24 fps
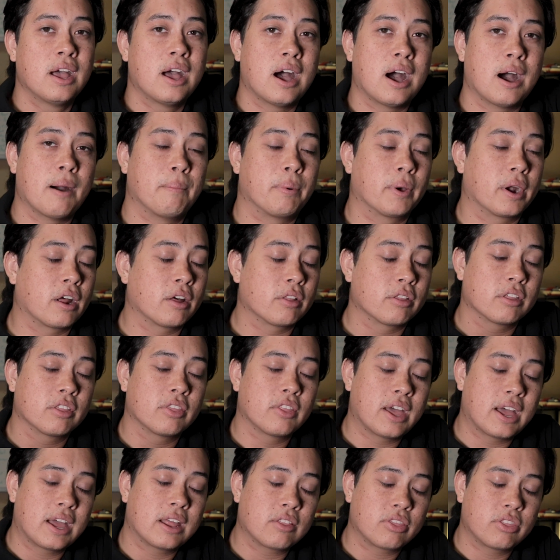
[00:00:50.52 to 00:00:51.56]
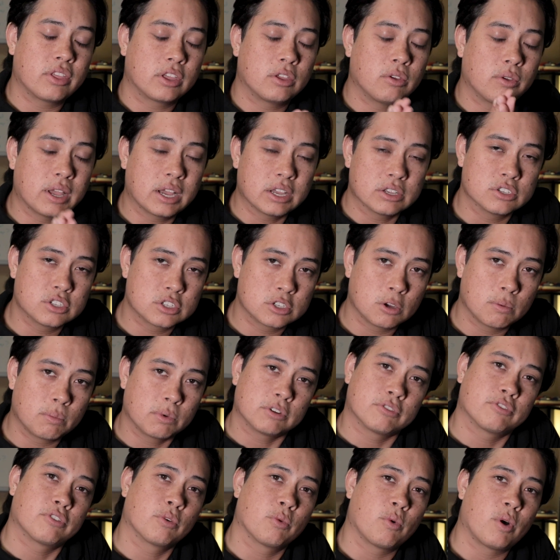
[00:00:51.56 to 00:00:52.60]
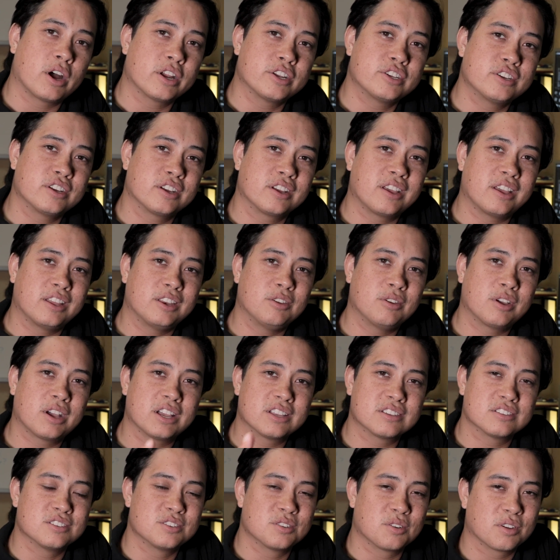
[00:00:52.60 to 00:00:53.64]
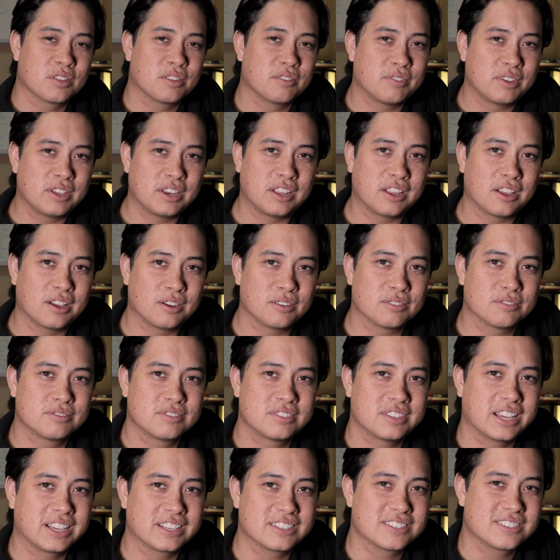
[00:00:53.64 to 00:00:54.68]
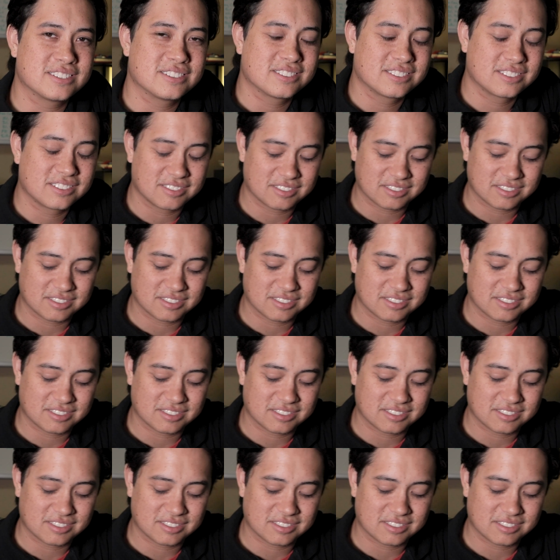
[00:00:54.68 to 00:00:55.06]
But other than that, thank you guys so much for watching, and you guys enjoy the video. Thanks.